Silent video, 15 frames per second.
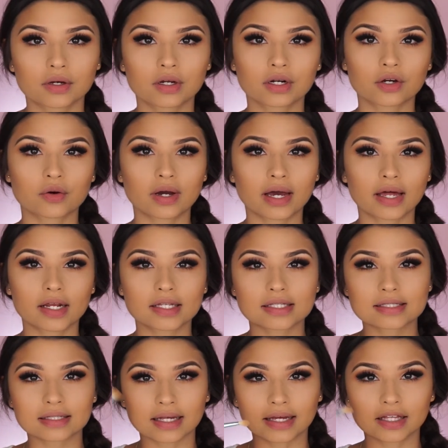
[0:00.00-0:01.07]
I'm gonna go ahead and
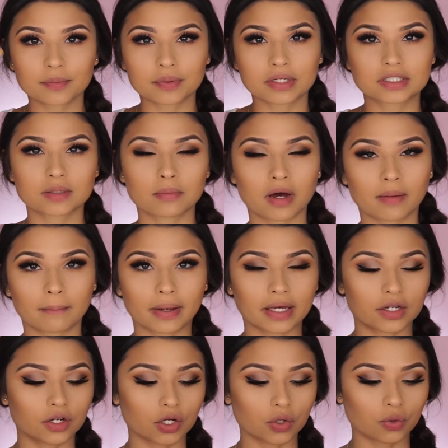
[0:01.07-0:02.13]
slightly put some on
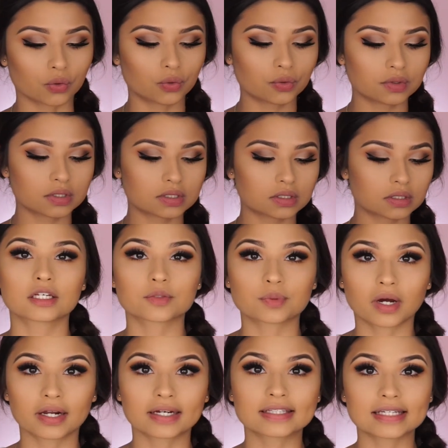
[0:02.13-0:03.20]
my nose. This
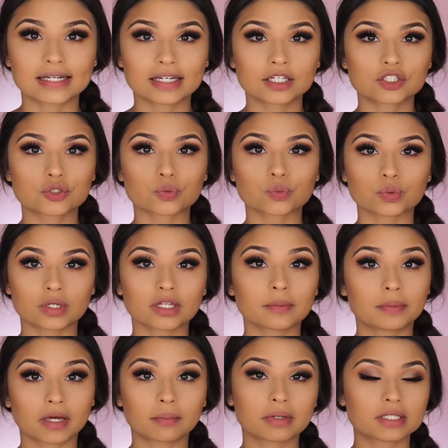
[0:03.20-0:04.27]
product is really
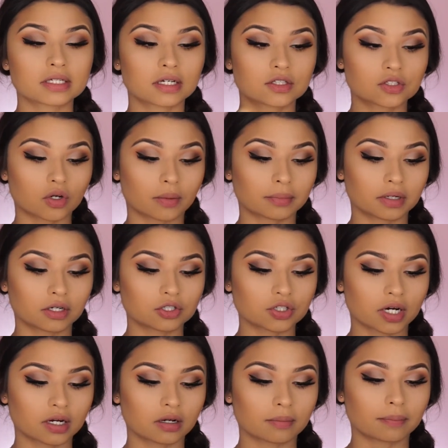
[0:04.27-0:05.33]
pigmented, so I'm gonna
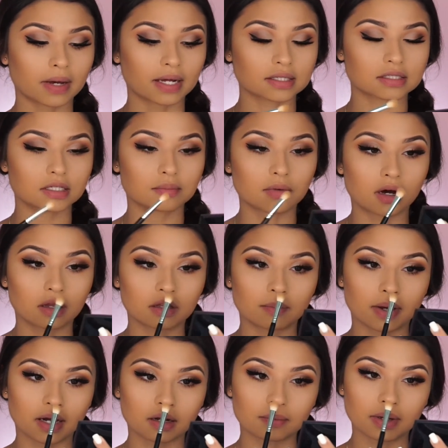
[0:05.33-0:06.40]
try to pat some on the
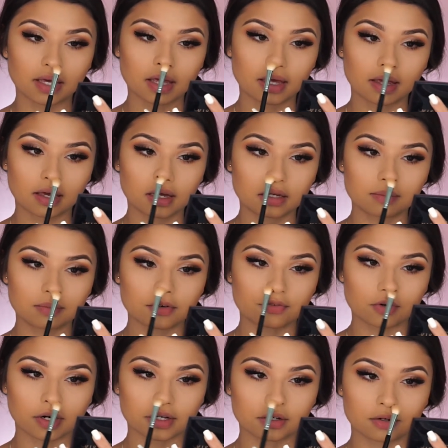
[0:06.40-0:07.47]
back of my hand
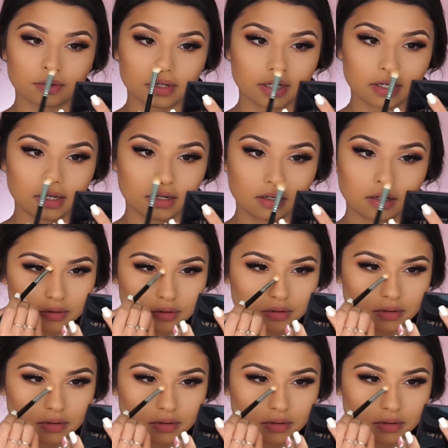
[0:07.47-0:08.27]
before I go in.